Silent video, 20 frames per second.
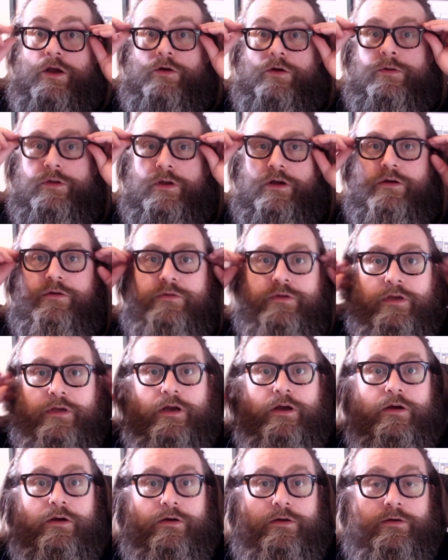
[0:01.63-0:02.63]
yo,
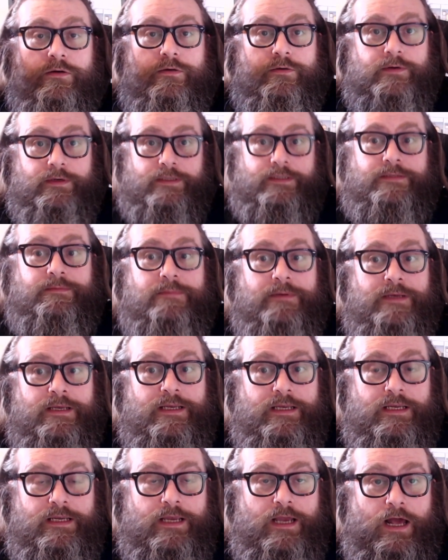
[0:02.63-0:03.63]
yo! It's
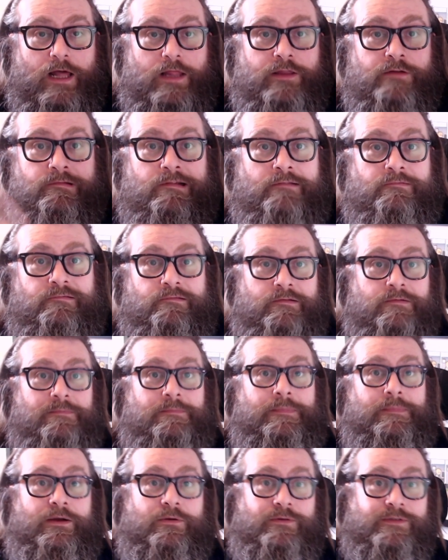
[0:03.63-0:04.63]
me, the Reverend,
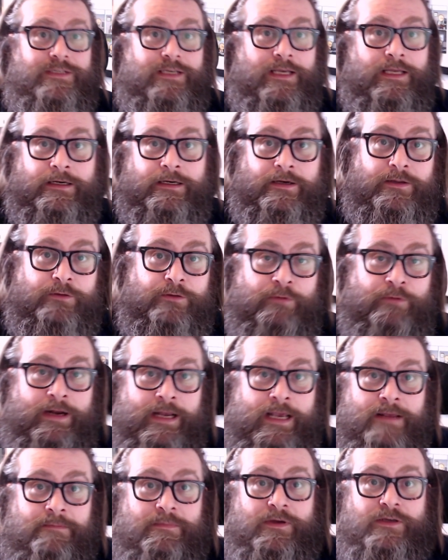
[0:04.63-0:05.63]
back once again,
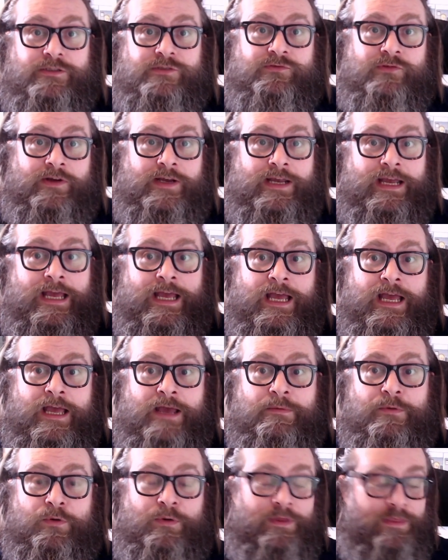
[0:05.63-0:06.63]
Renegade Master I
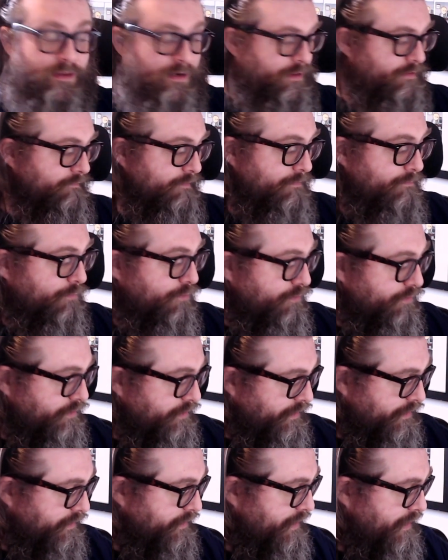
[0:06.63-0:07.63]
am, with another
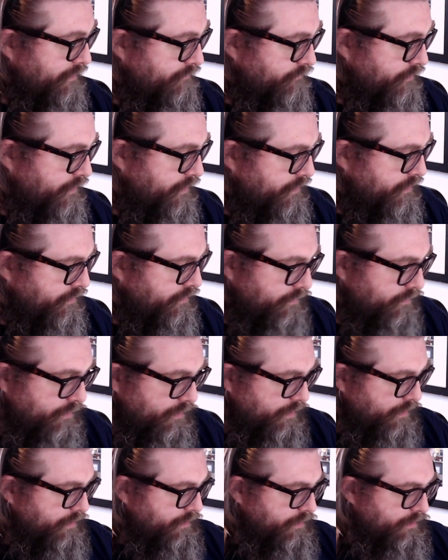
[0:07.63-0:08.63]
unboxing tech video.
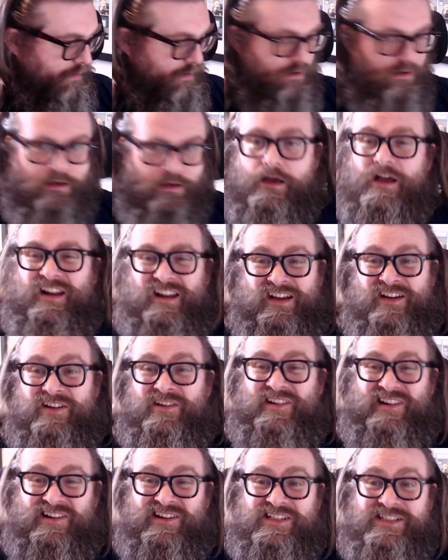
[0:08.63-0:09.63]
I
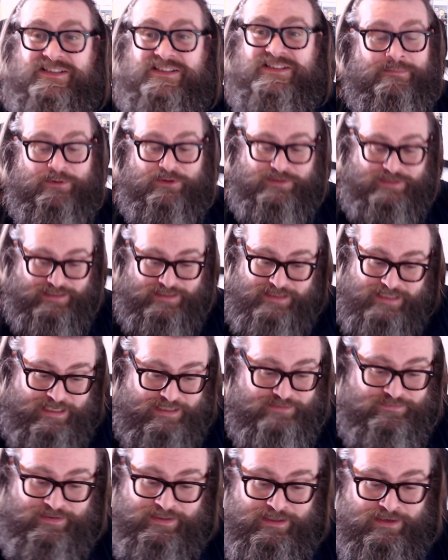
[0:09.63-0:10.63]
know, lots of unboxing
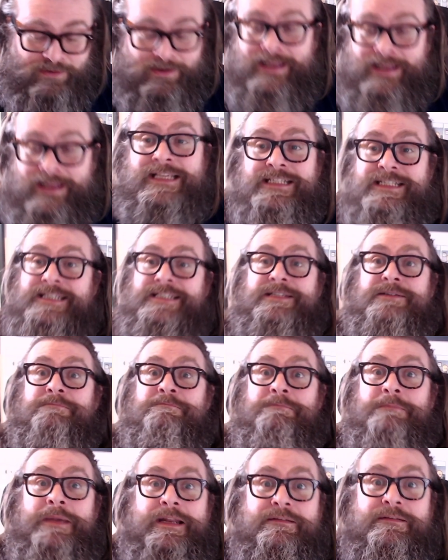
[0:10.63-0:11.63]
tech video, and this is a
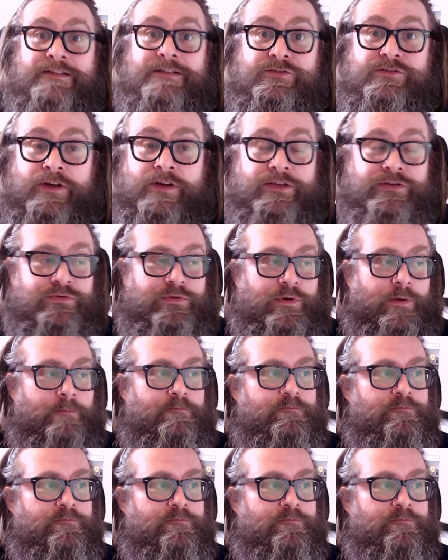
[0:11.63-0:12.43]
bit of a strange one.